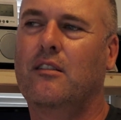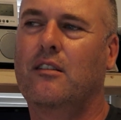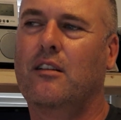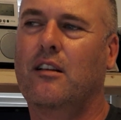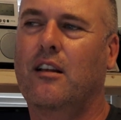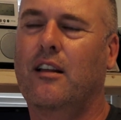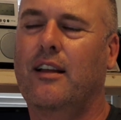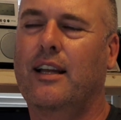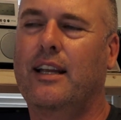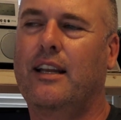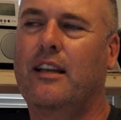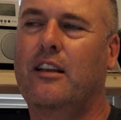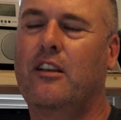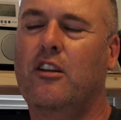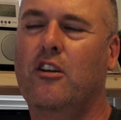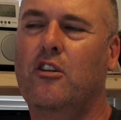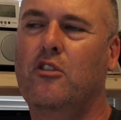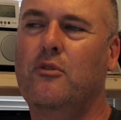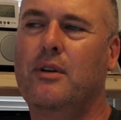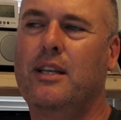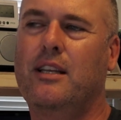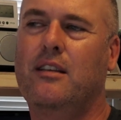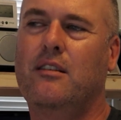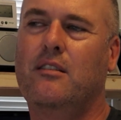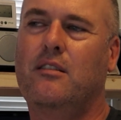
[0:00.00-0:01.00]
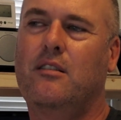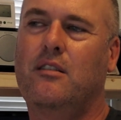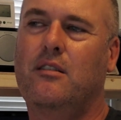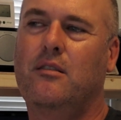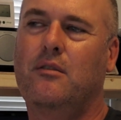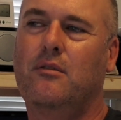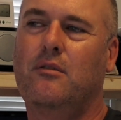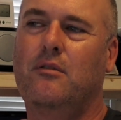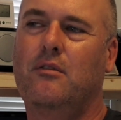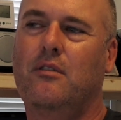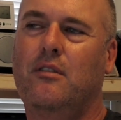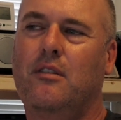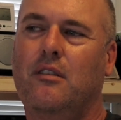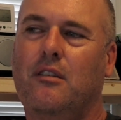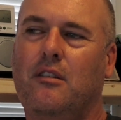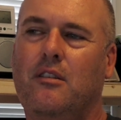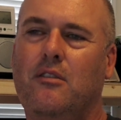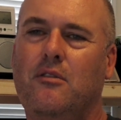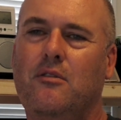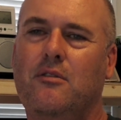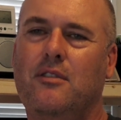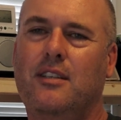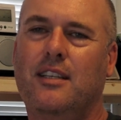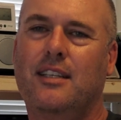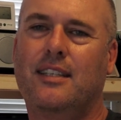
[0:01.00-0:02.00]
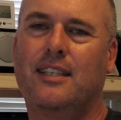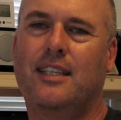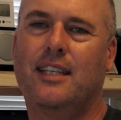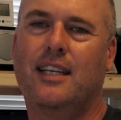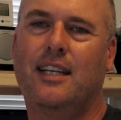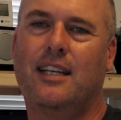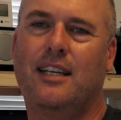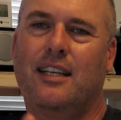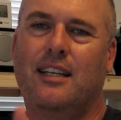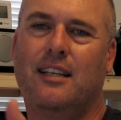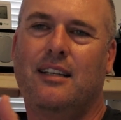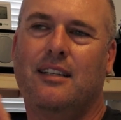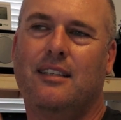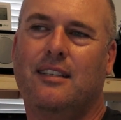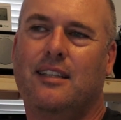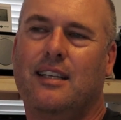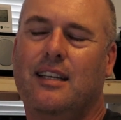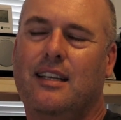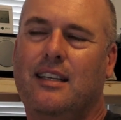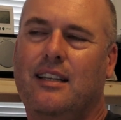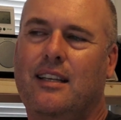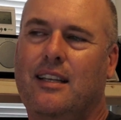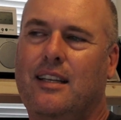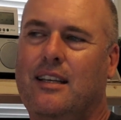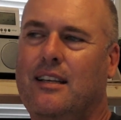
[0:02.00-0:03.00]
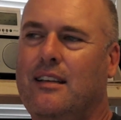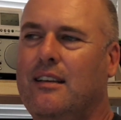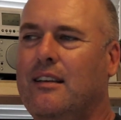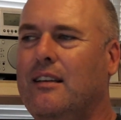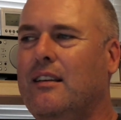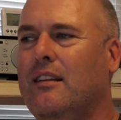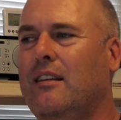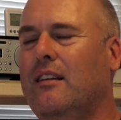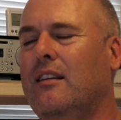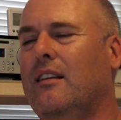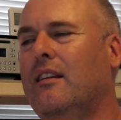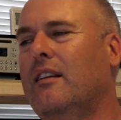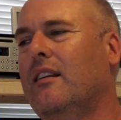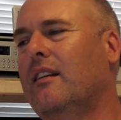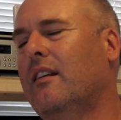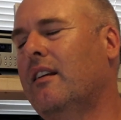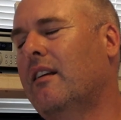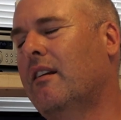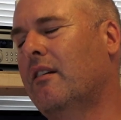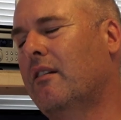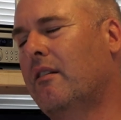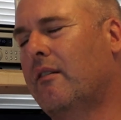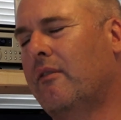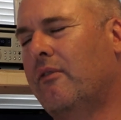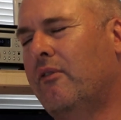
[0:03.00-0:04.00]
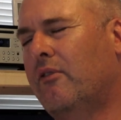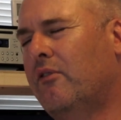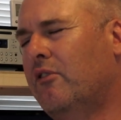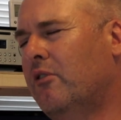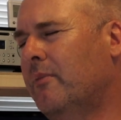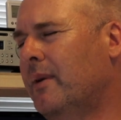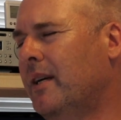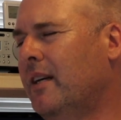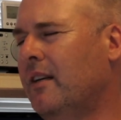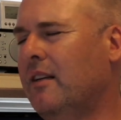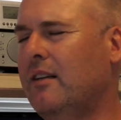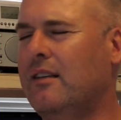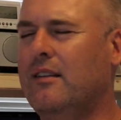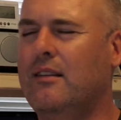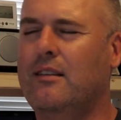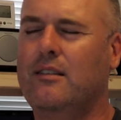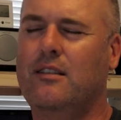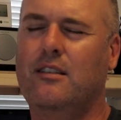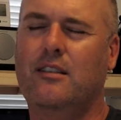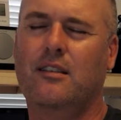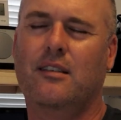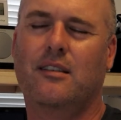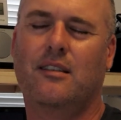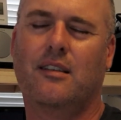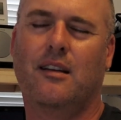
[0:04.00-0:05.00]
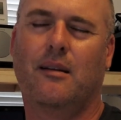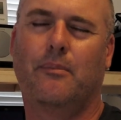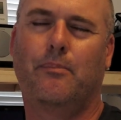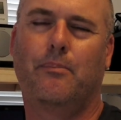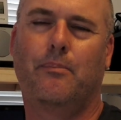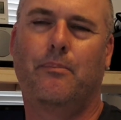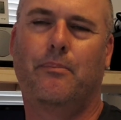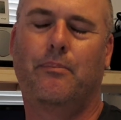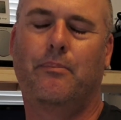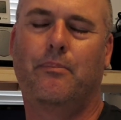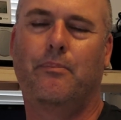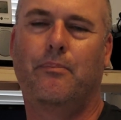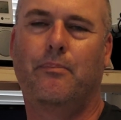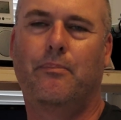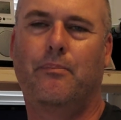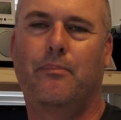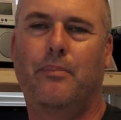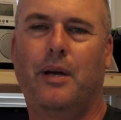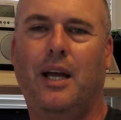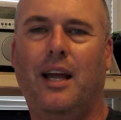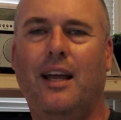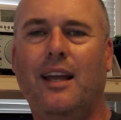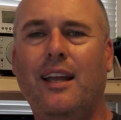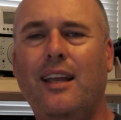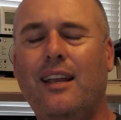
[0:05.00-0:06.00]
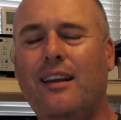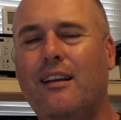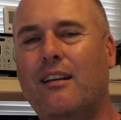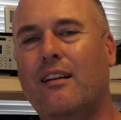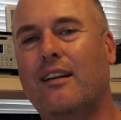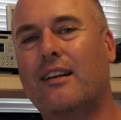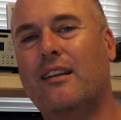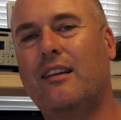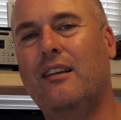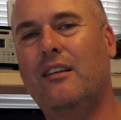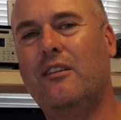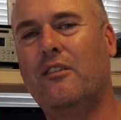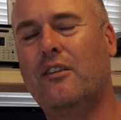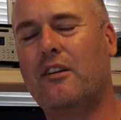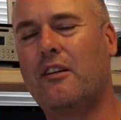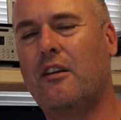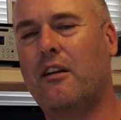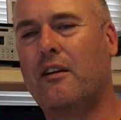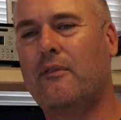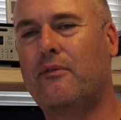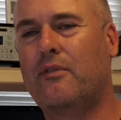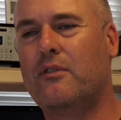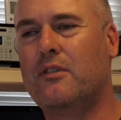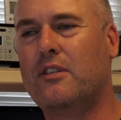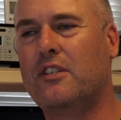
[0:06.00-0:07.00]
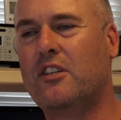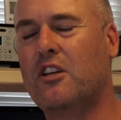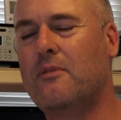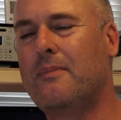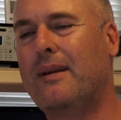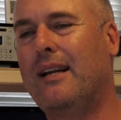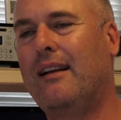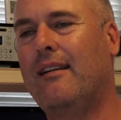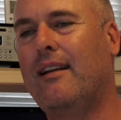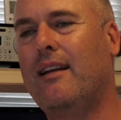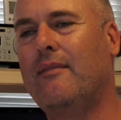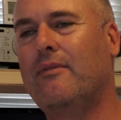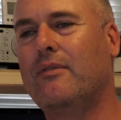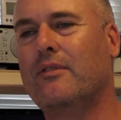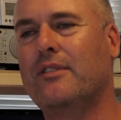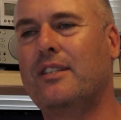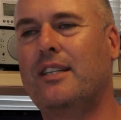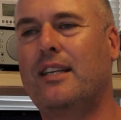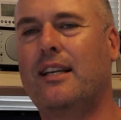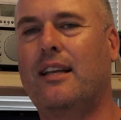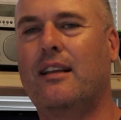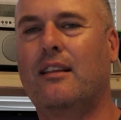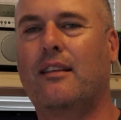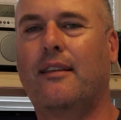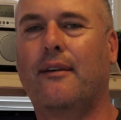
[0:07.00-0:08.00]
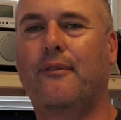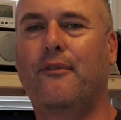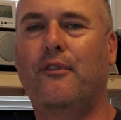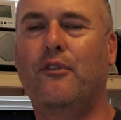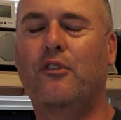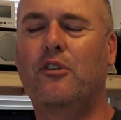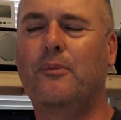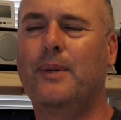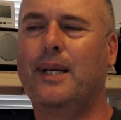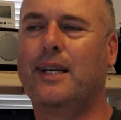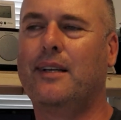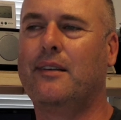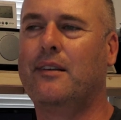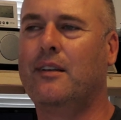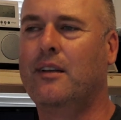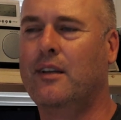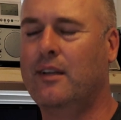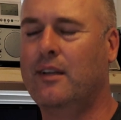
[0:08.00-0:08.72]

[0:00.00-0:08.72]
like go into the user settings and then go to format, and it's just a pain. Like, you got to go through so many levels to get the format,